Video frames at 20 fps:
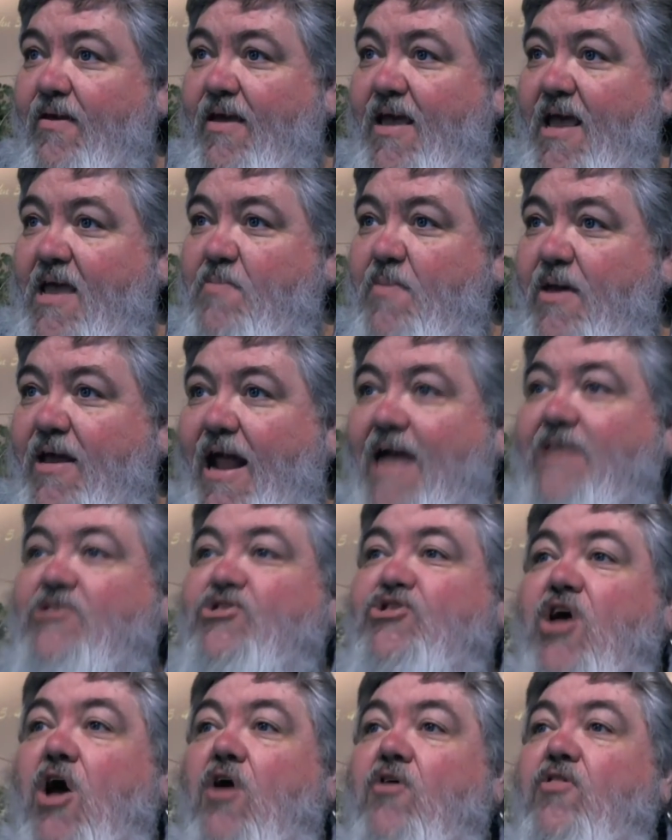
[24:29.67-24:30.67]
Amen. I
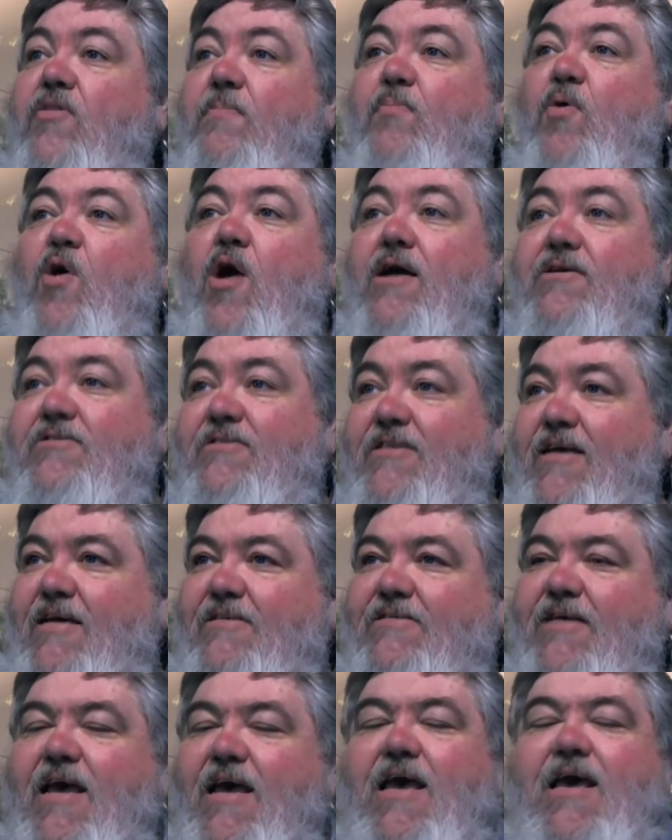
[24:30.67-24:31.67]
saw the
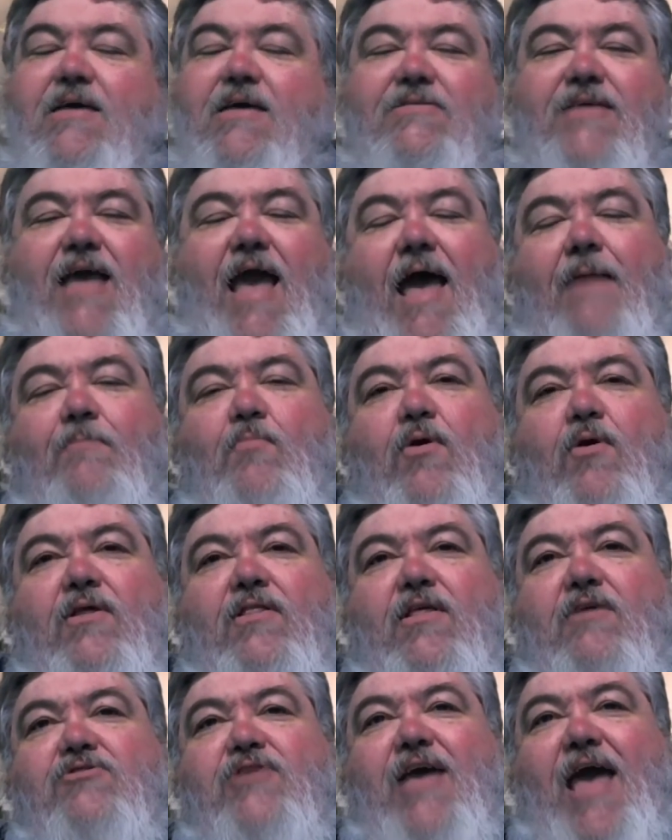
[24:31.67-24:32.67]
process. See, I'm one of
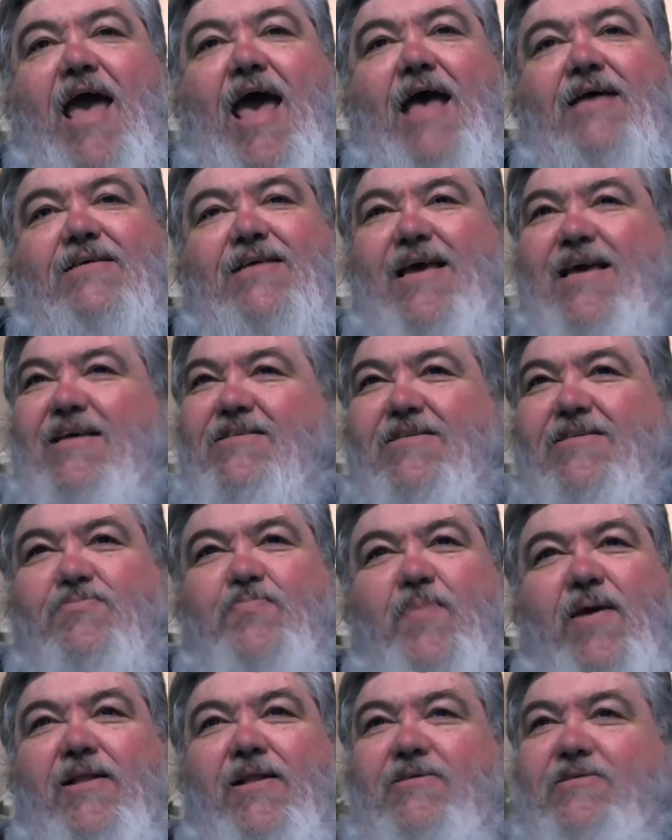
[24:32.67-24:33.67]
those guys, I guess it's
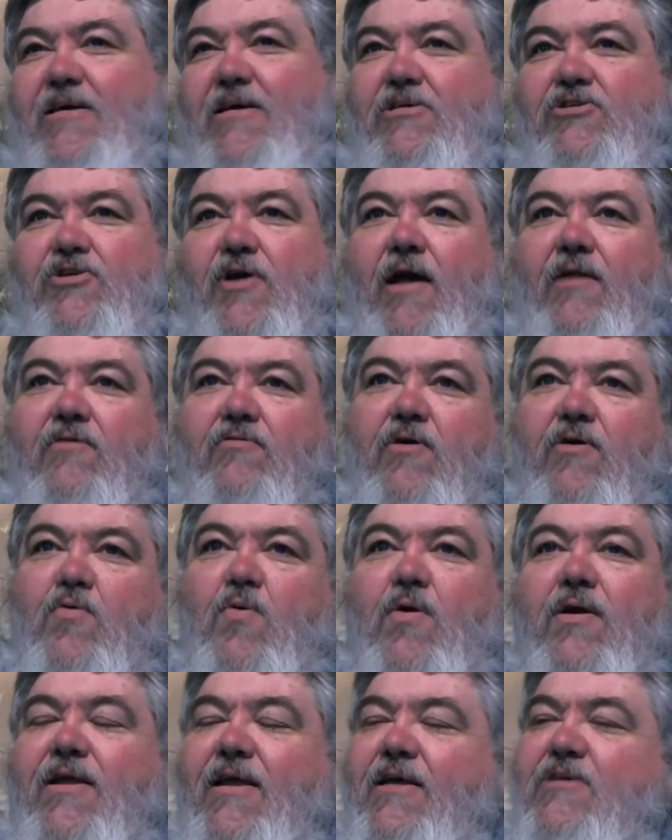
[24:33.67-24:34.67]
being a teacher. I don't know
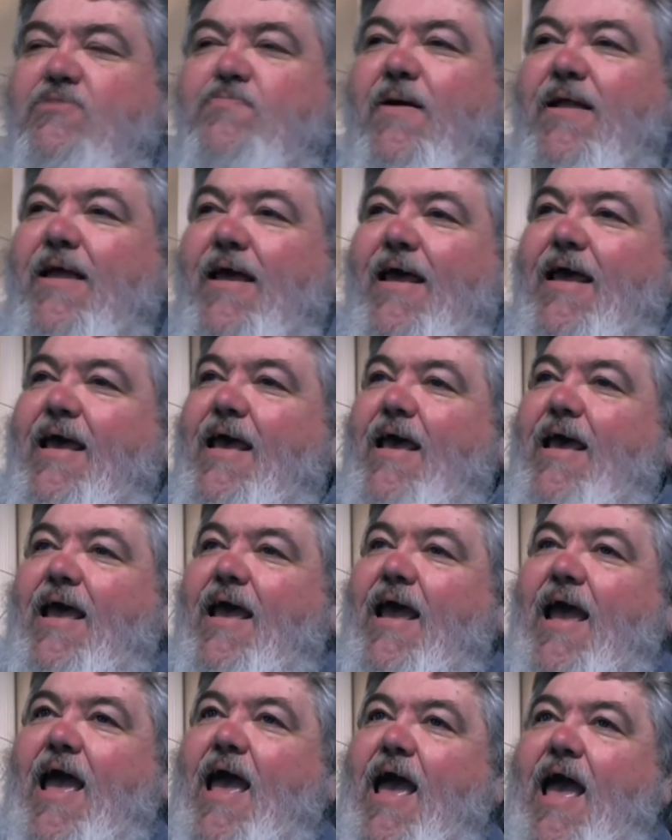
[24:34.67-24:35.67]
what it is, but
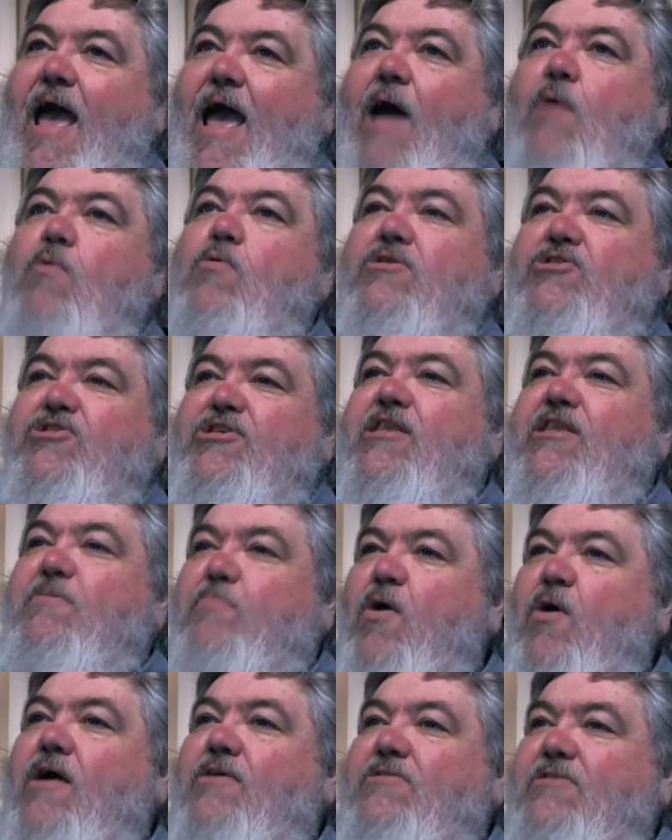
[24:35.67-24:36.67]
I want to see the
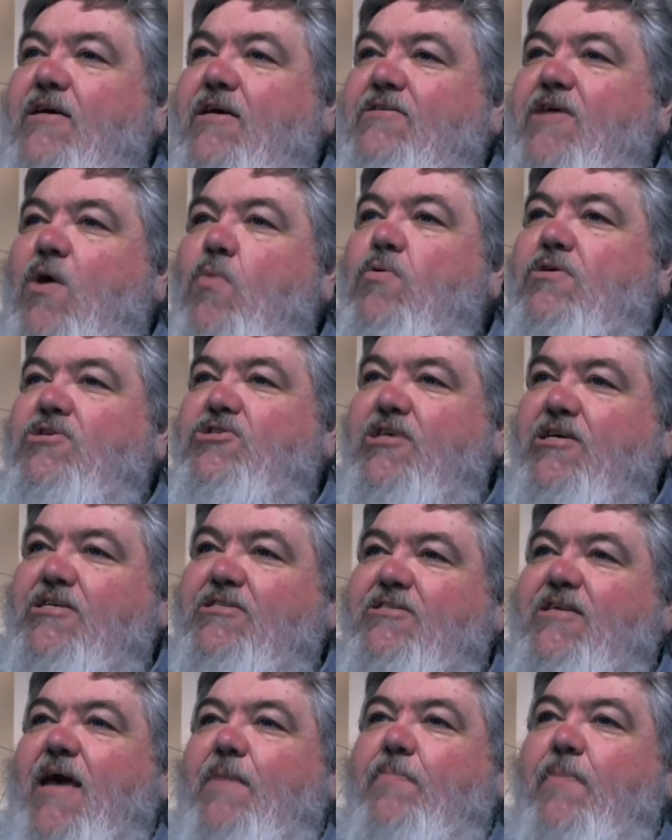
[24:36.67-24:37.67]
process. I want to see
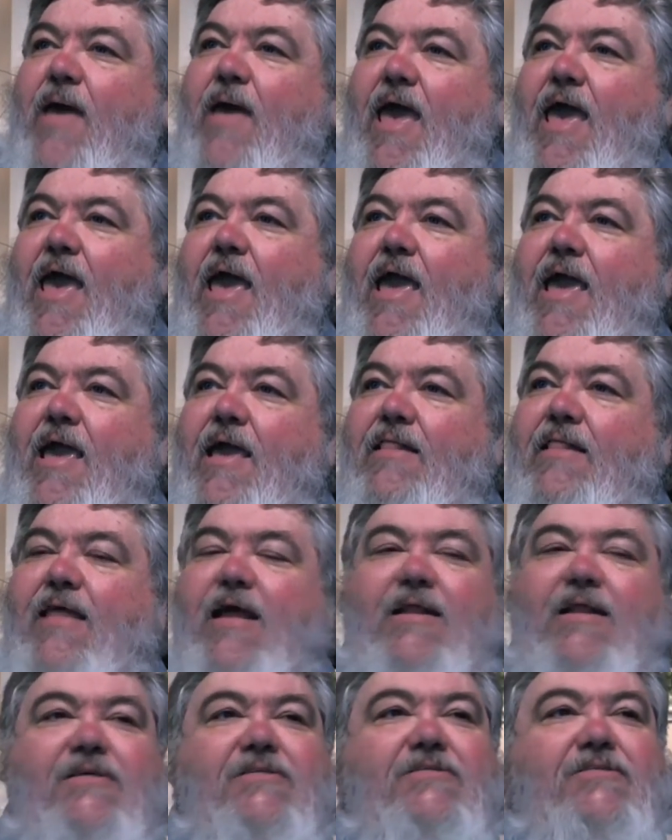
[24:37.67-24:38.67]
step A
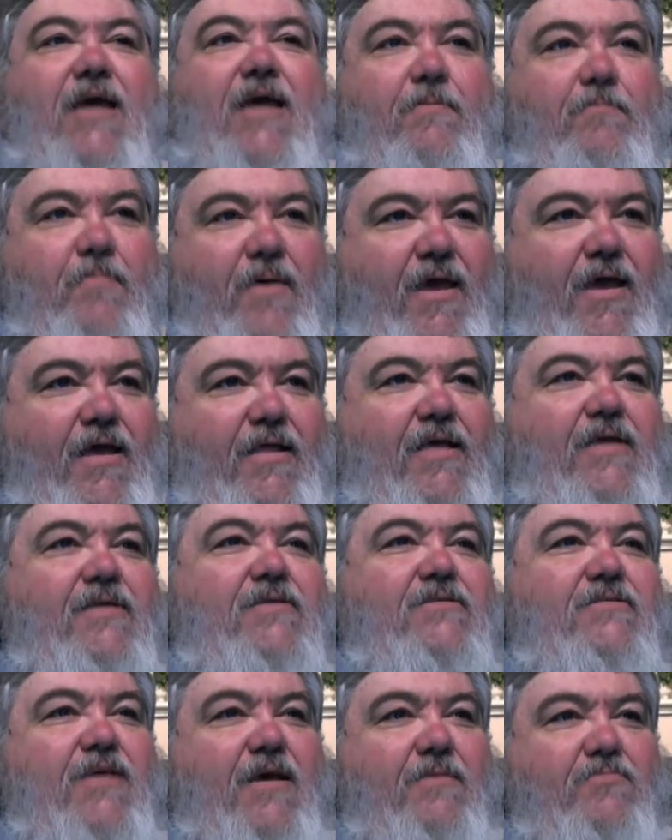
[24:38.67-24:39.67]
leading step B leading
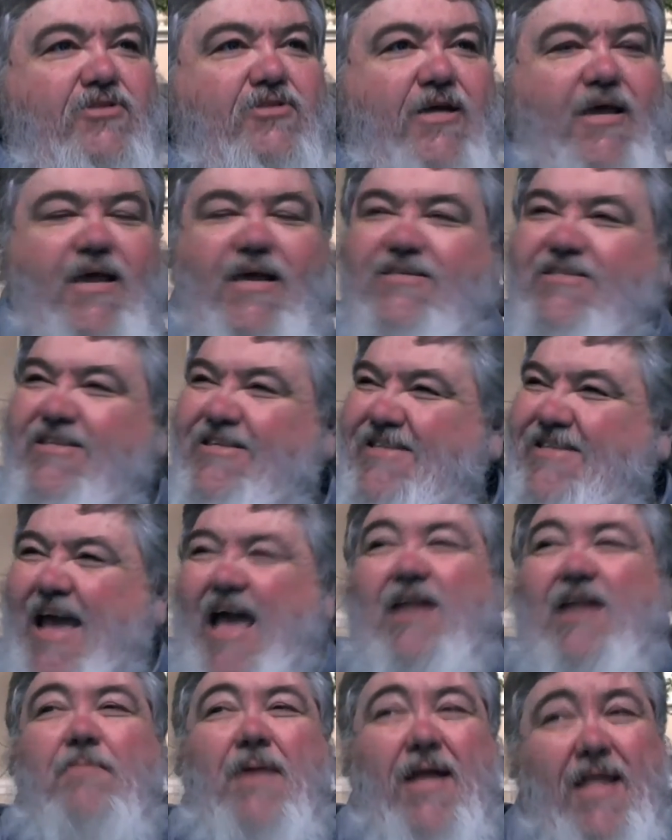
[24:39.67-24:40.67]
step C. It's just
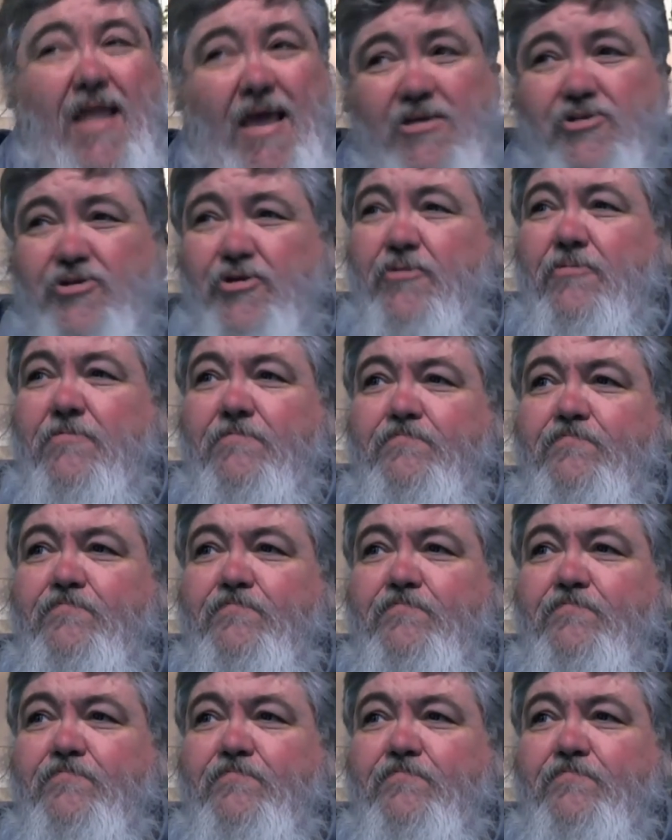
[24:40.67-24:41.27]
kind of my nature.